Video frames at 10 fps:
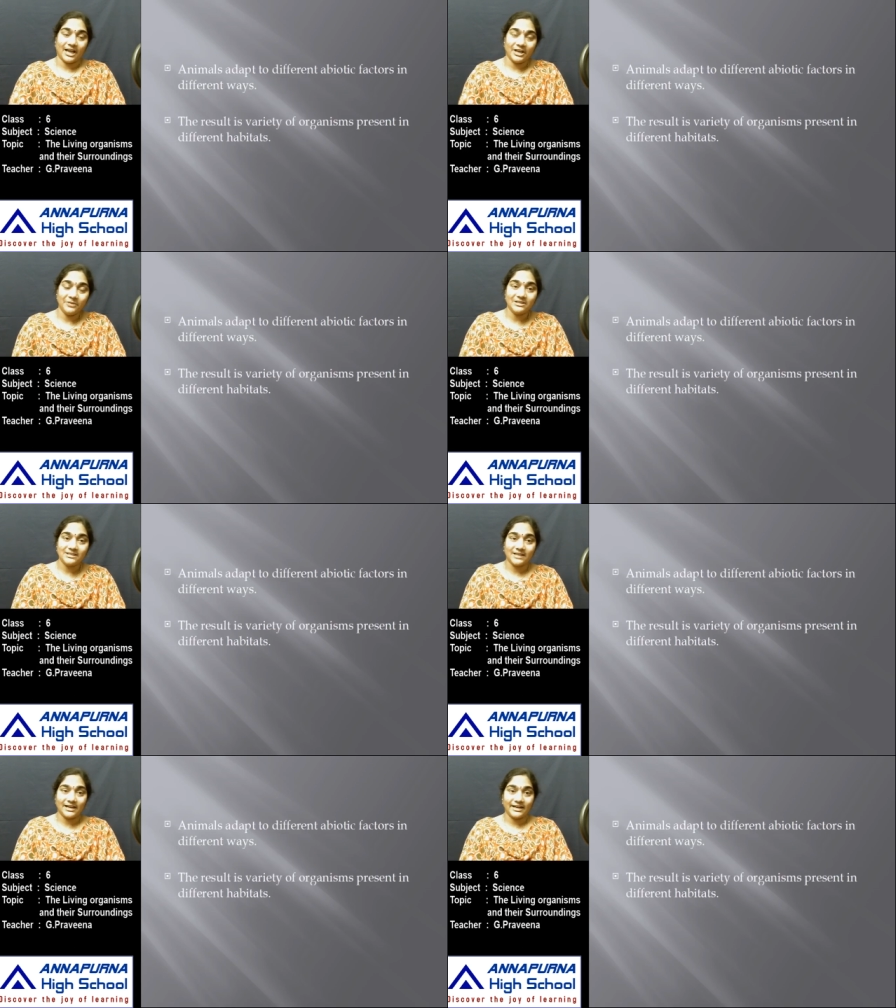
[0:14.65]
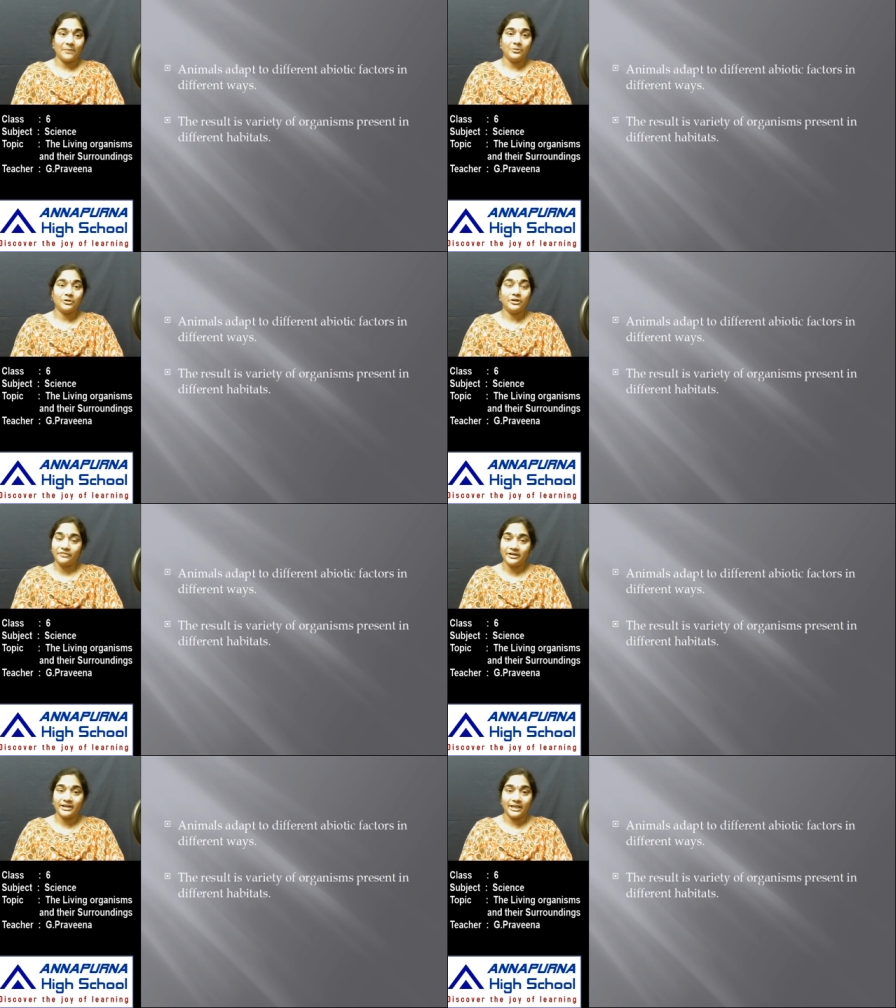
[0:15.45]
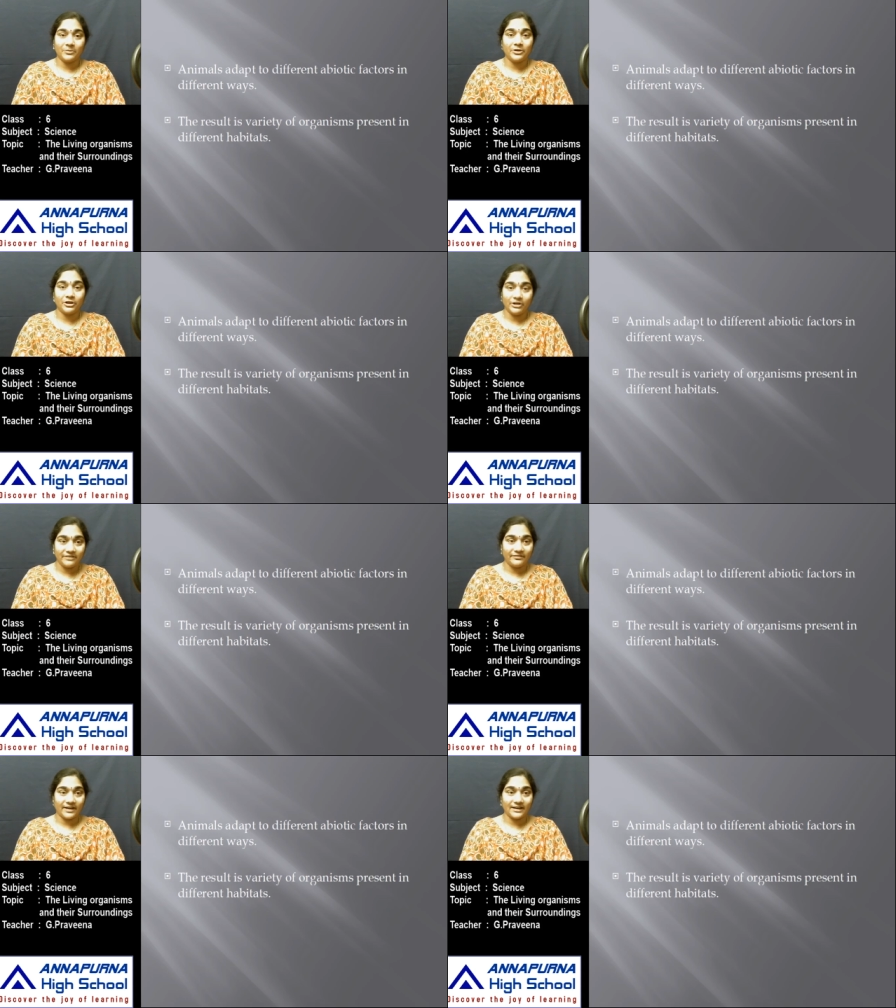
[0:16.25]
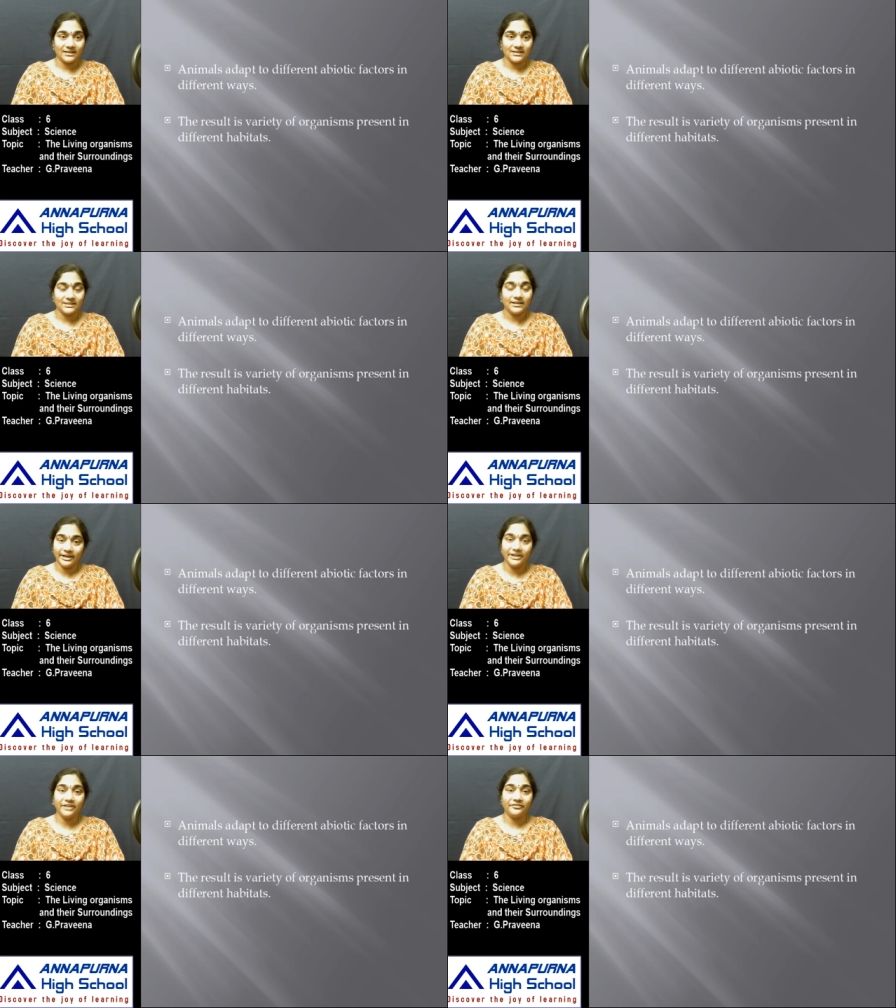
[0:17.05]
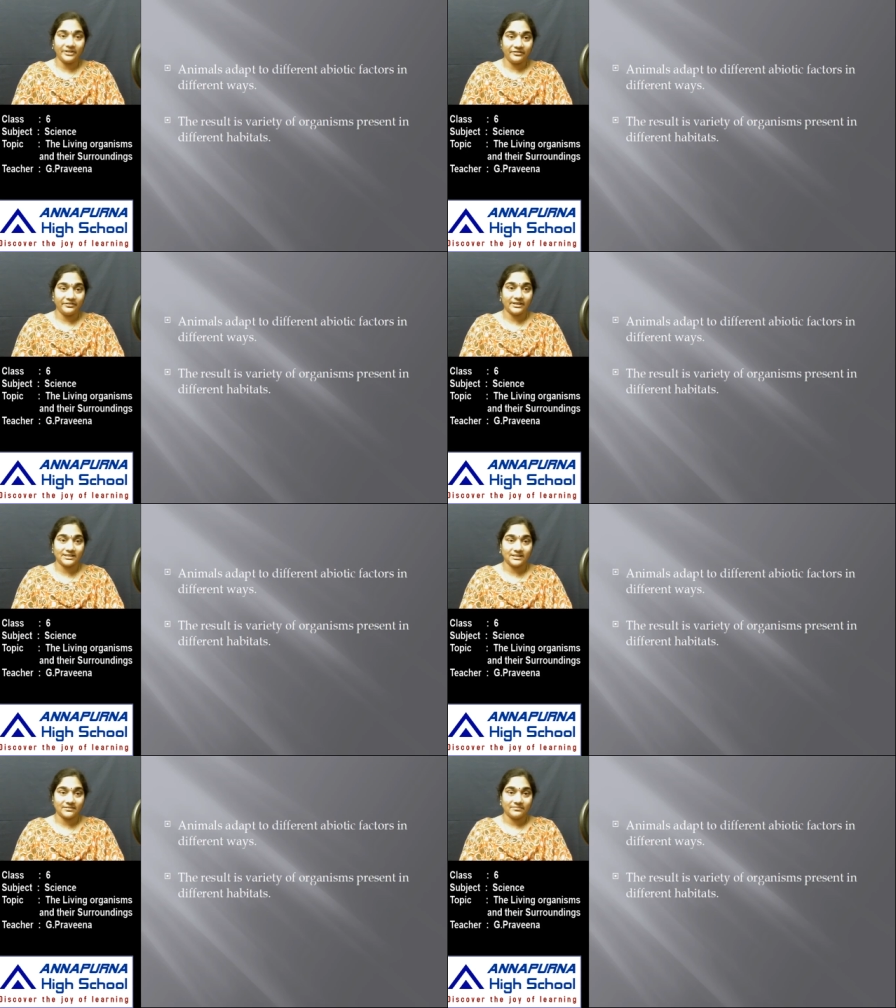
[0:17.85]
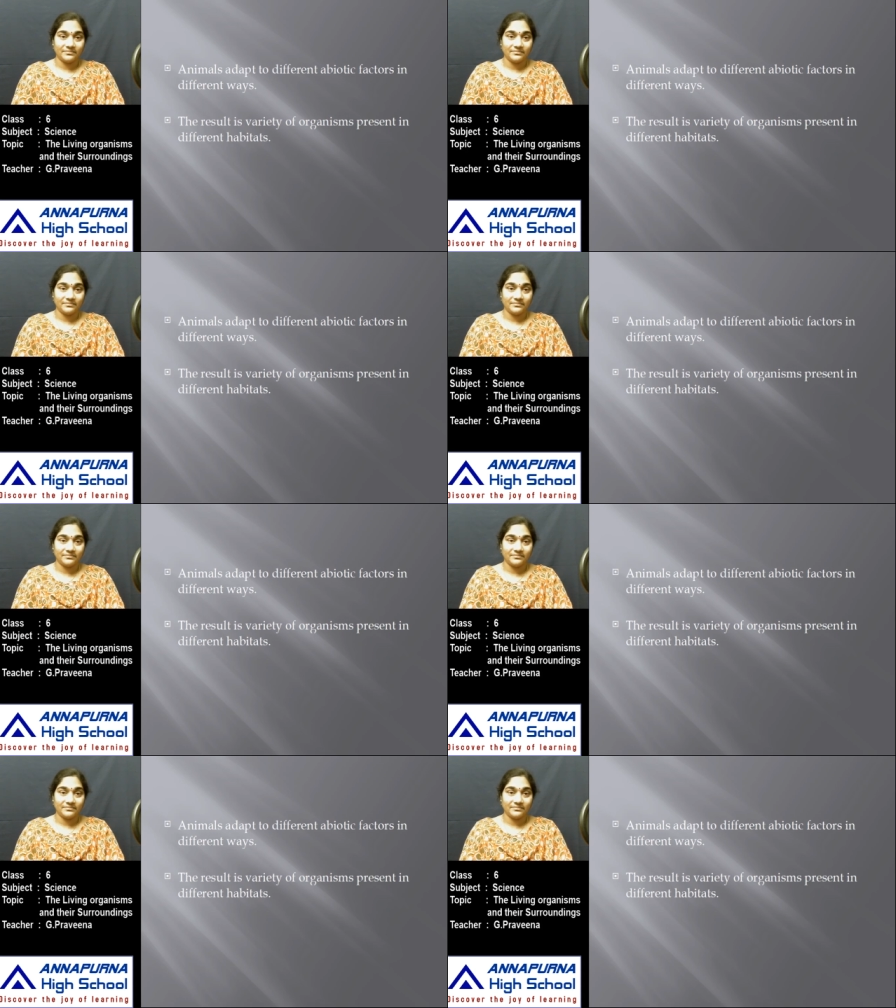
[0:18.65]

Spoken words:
Animals adapt to different abiotic factors in different ways.